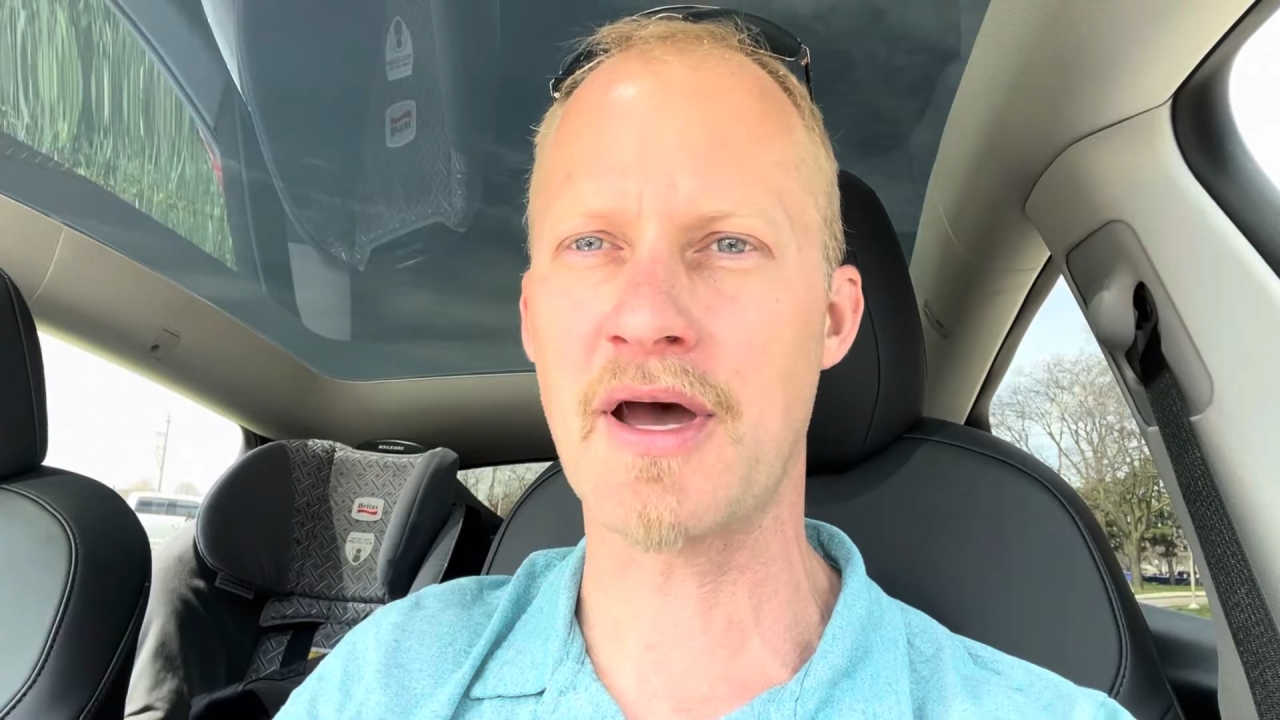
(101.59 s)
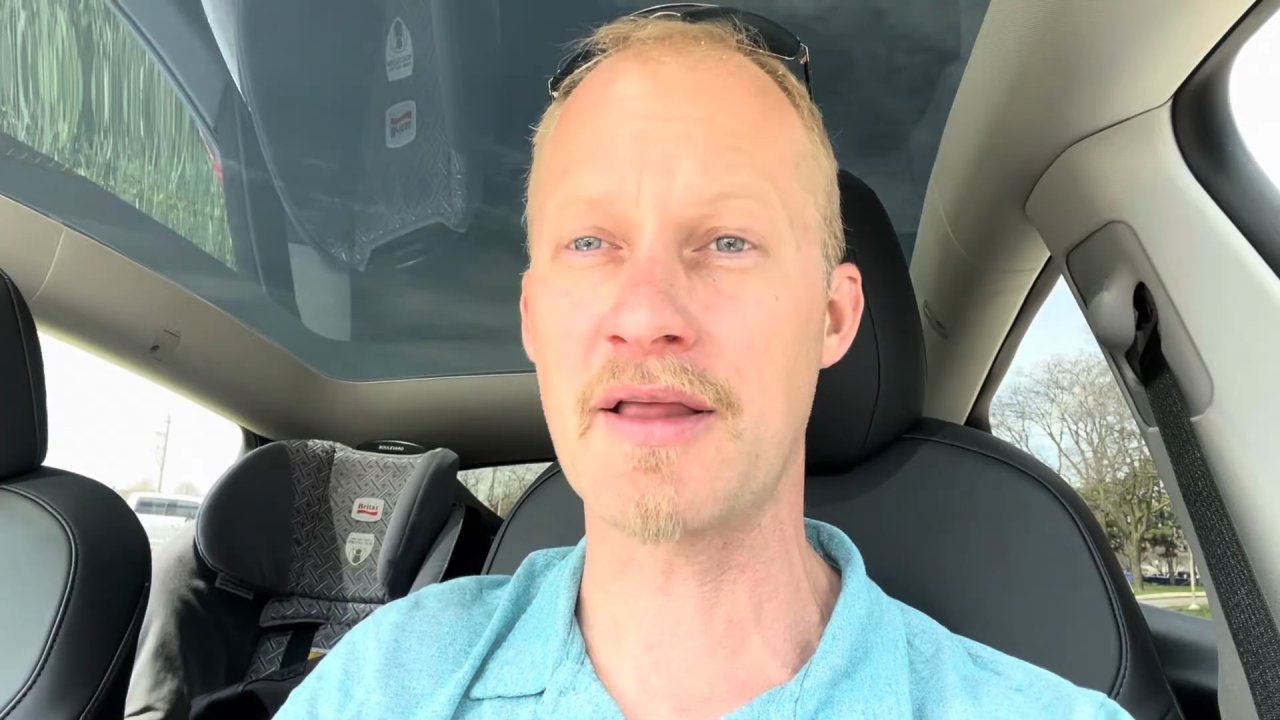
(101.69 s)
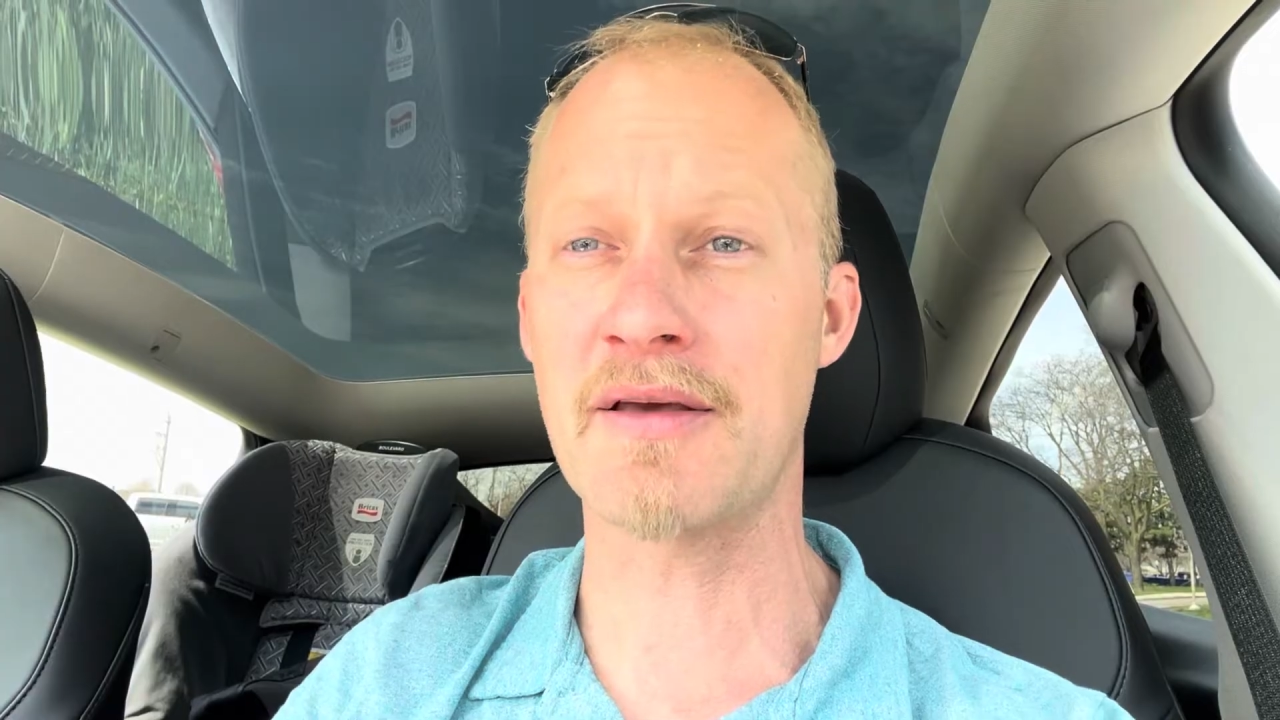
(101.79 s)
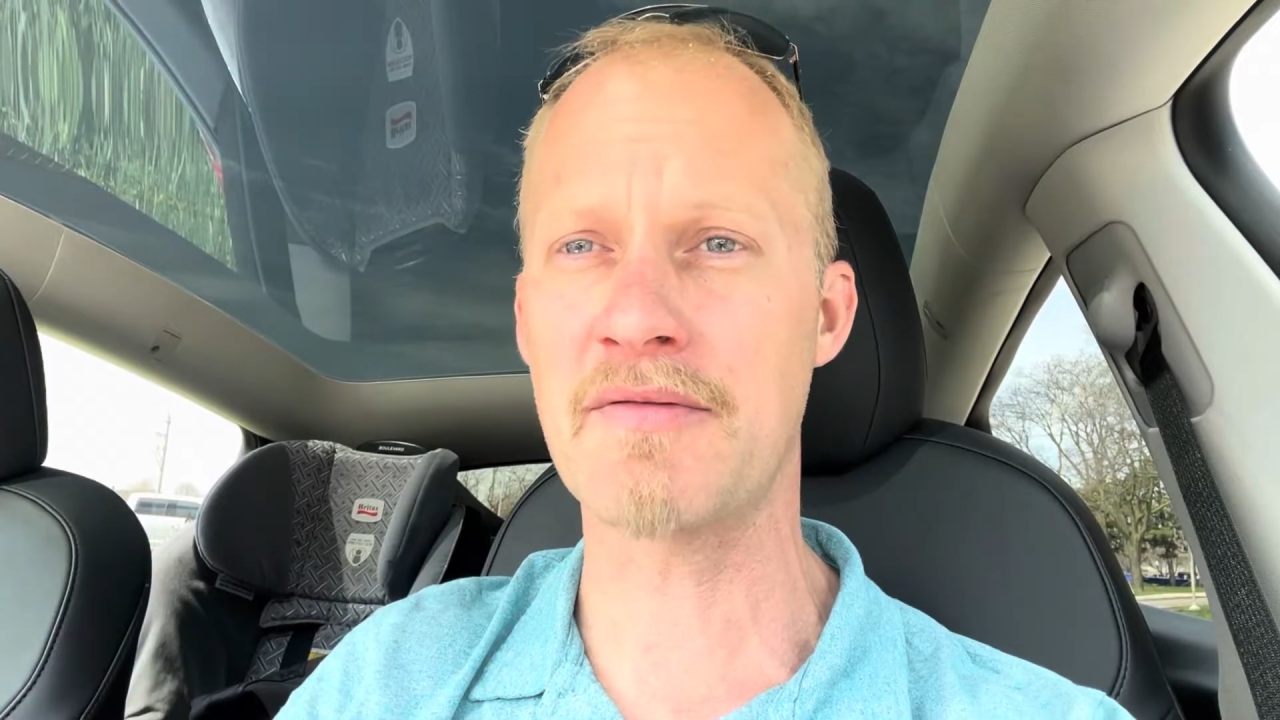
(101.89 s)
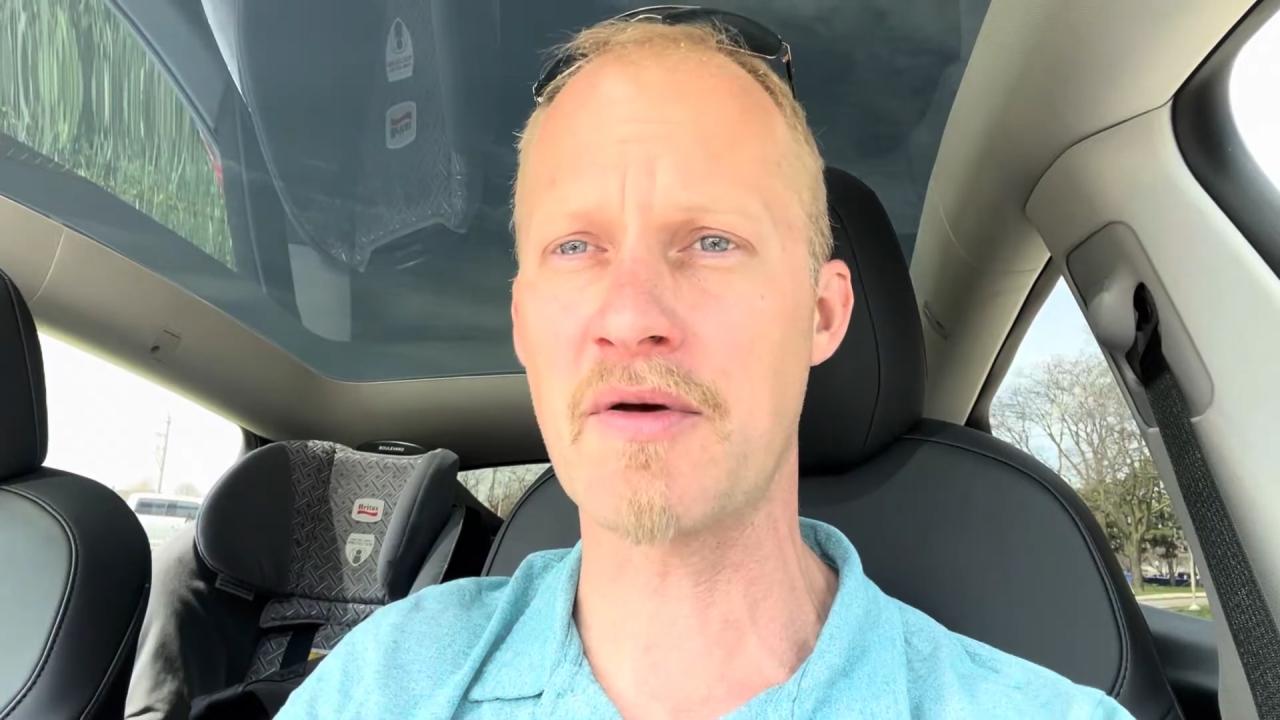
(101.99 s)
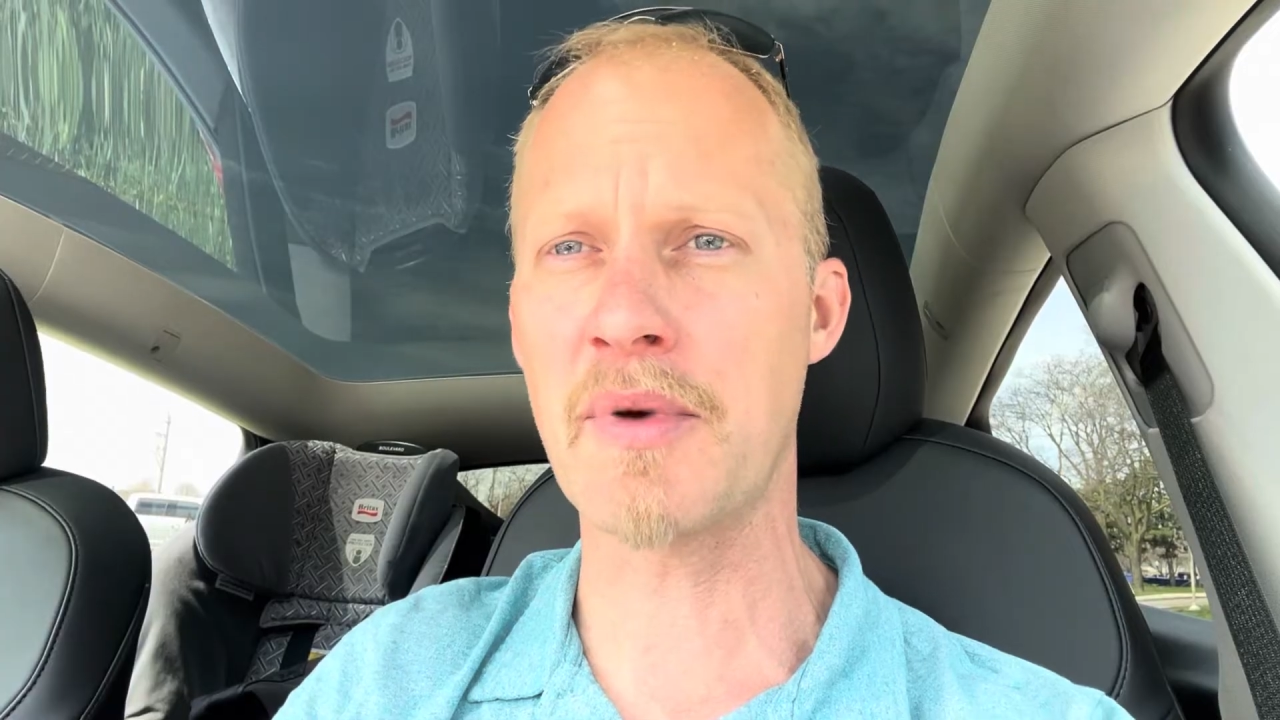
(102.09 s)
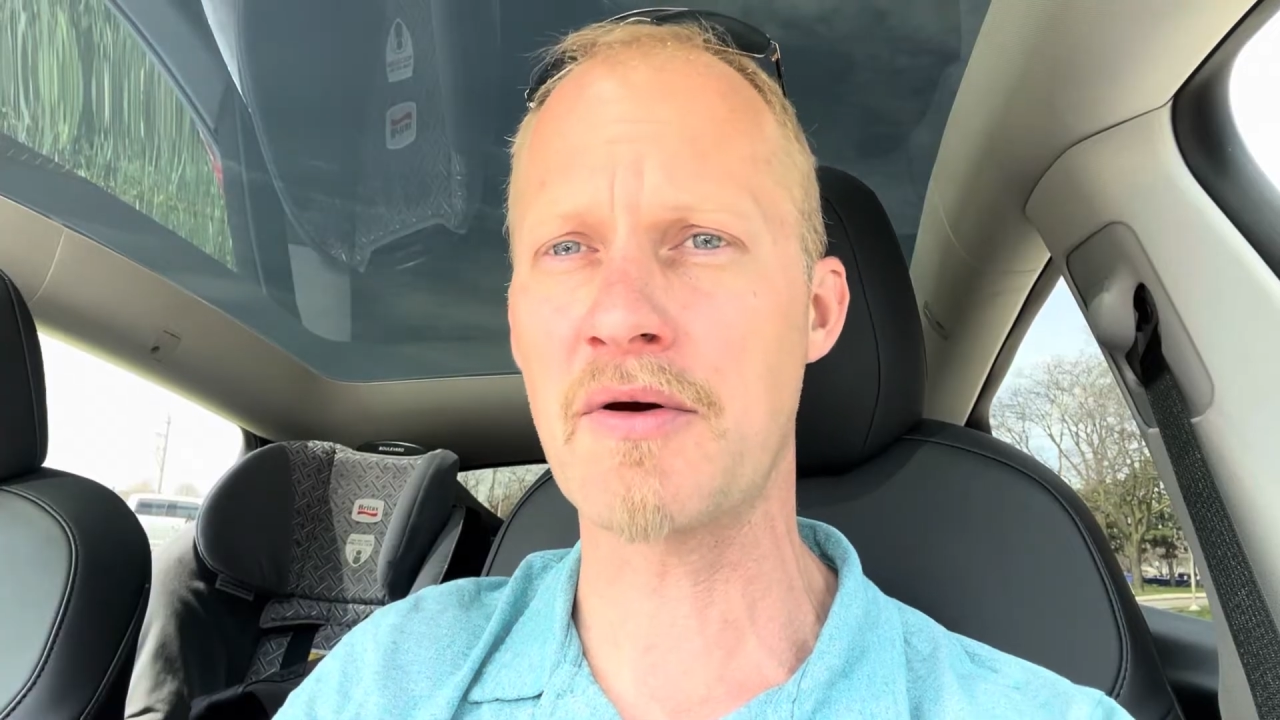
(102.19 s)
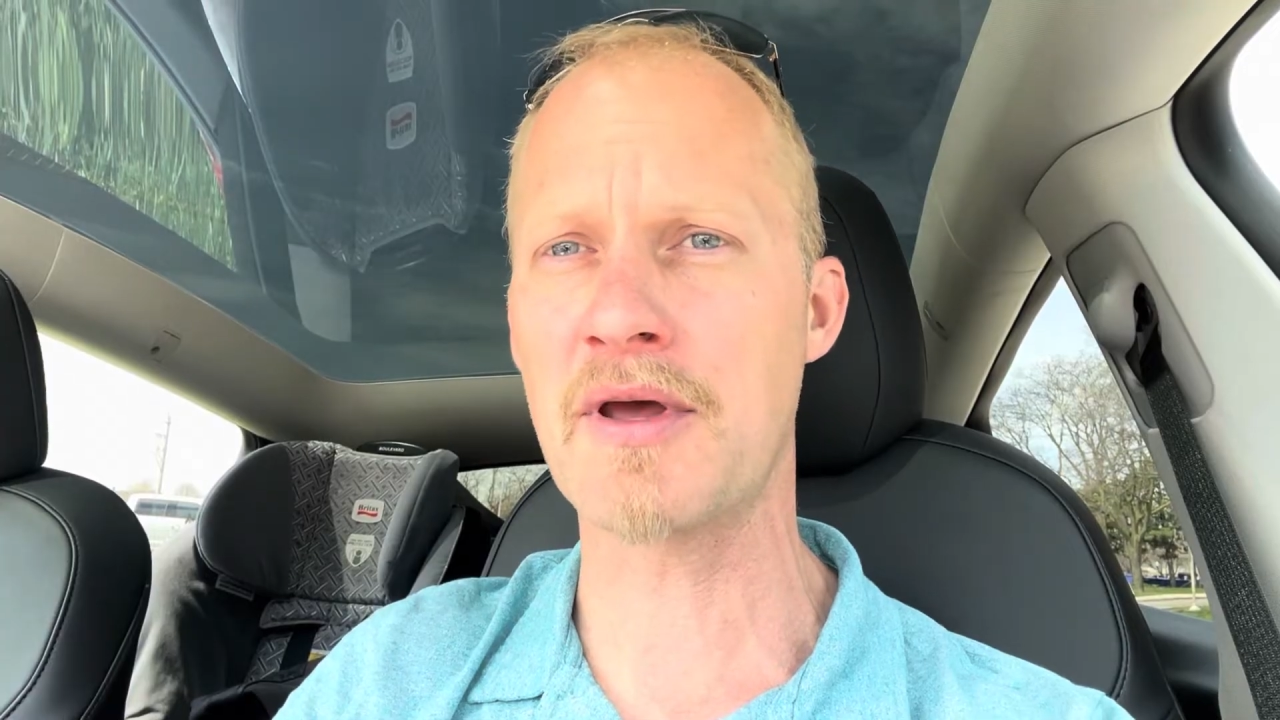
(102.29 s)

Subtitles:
I live in about